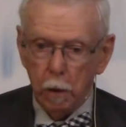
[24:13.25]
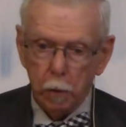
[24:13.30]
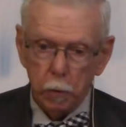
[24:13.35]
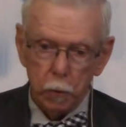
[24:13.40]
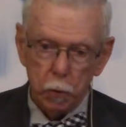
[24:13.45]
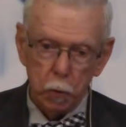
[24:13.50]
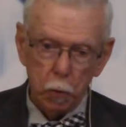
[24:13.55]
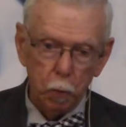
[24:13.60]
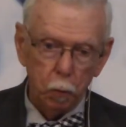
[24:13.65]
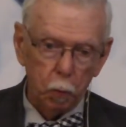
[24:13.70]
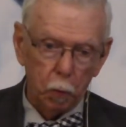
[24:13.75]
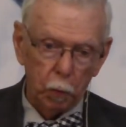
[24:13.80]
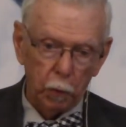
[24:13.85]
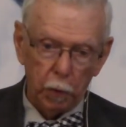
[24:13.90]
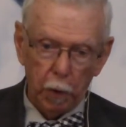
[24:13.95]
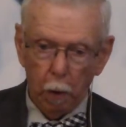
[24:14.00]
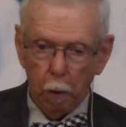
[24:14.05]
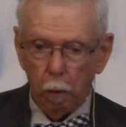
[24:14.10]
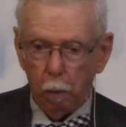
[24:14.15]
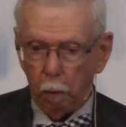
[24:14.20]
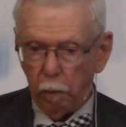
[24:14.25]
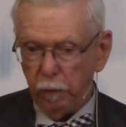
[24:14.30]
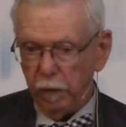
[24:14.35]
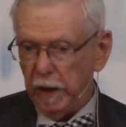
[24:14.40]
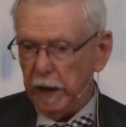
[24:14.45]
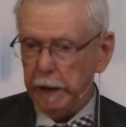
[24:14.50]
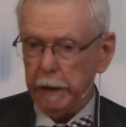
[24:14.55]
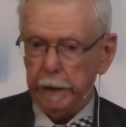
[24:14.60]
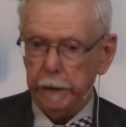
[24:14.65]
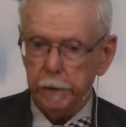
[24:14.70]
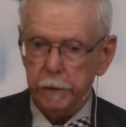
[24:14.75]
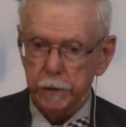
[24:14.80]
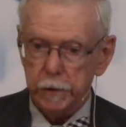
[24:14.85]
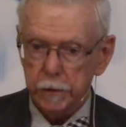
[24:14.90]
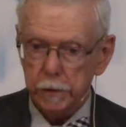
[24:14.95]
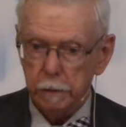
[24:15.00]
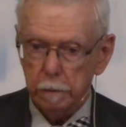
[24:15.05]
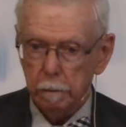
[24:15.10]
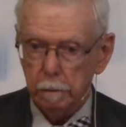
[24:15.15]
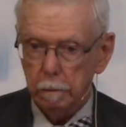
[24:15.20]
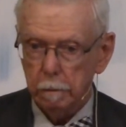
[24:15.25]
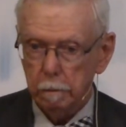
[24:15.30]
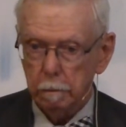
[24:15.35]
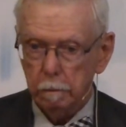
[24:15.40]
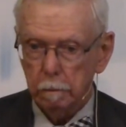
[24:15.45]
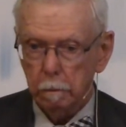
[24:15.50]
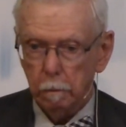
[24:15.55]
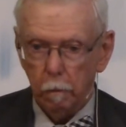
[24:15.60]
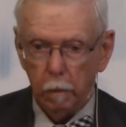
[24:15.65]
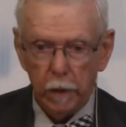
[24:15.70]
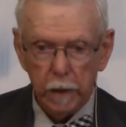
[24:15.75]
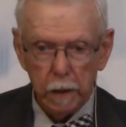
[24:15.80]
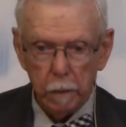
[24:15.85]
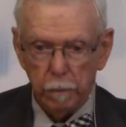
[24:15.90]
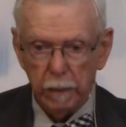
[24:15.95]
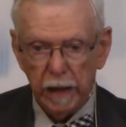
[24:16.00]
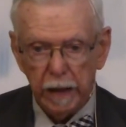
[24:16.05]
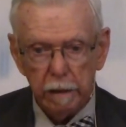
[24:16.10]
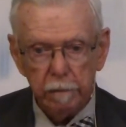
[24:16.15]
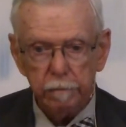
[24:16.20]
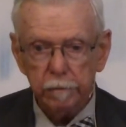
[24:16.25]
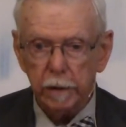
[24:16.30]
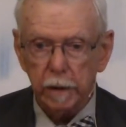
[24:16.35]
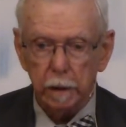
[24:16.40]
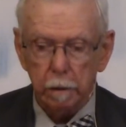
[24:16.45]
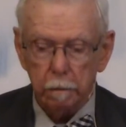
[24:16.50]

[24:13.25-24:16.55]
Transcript: You will know things. What a benefit.